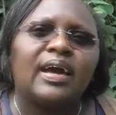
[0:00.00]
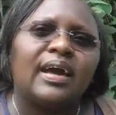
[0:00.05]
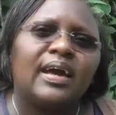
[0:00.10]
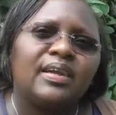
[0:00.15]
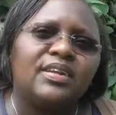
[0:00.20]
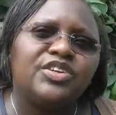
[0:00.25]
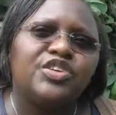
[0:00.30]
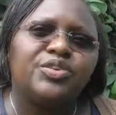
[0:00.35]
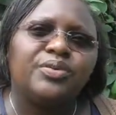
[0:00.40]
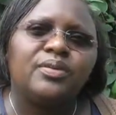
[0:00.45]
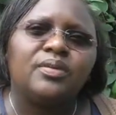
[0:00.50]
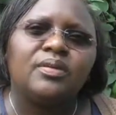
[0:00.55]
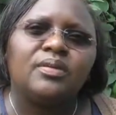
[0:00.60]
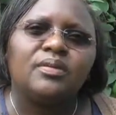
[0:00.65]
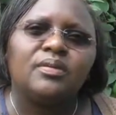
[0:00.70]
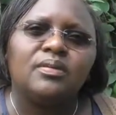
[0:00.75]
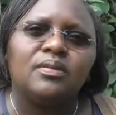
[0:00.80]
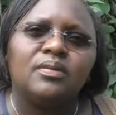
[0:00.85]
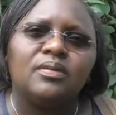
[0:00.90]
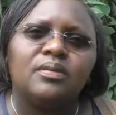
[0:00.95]

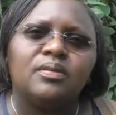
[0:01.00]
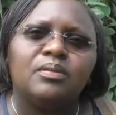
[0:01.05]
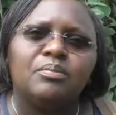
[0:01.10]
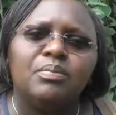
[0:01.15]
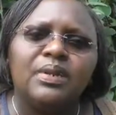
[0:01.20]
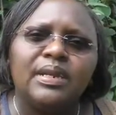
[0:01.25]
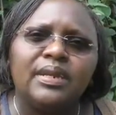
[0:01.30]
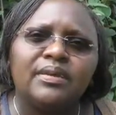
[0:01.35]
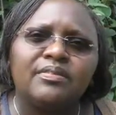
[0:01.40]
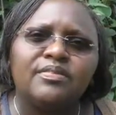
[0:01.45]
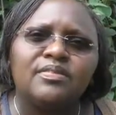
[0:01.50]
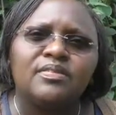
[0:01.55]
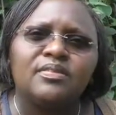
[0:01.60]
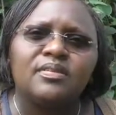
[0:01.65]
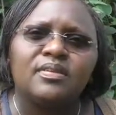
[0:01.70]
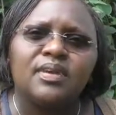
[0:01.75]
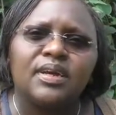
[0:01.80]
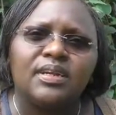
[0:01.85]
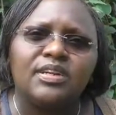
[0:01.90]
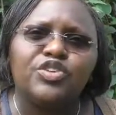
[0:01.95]
cultural beliefs,
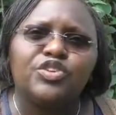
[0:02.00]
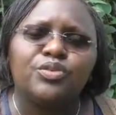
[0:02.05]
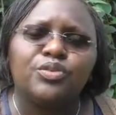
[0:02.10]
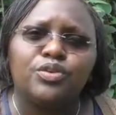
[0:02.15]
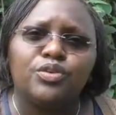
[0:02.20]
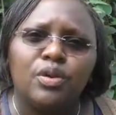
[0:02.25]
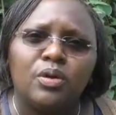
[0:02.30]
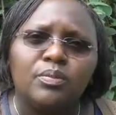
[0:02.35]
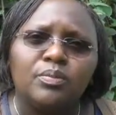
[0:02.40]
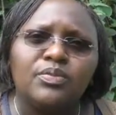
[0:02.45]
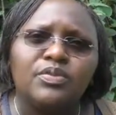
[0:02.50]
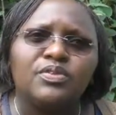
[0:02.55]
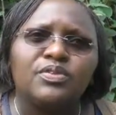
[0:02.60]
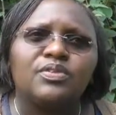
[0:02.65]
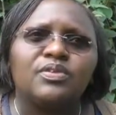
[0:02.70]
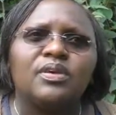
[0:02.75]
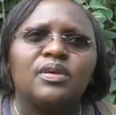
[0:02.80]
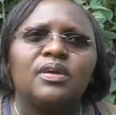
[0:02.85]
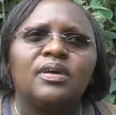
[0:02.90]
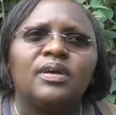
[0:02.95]
cultural
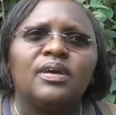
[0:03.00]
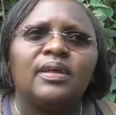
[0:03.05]
norms,